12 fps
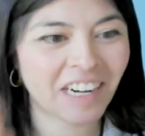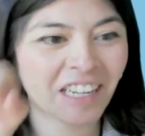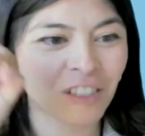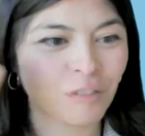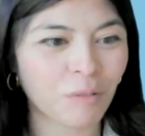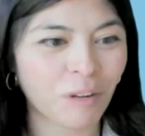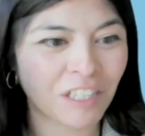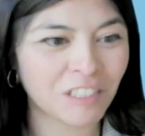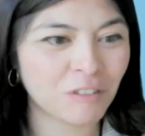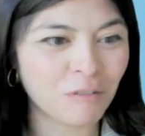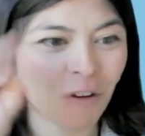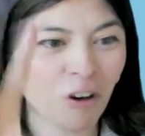and I just wanted to
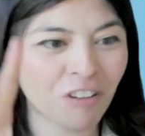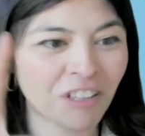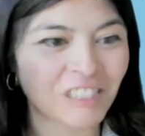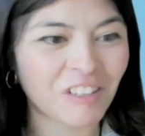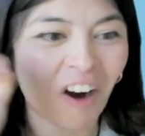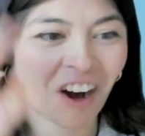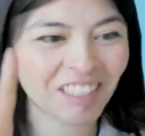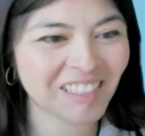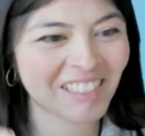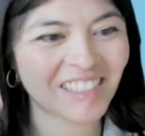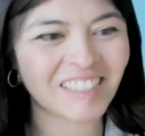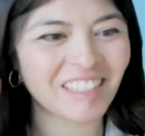do all these
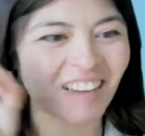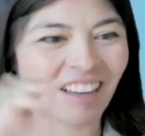hearts,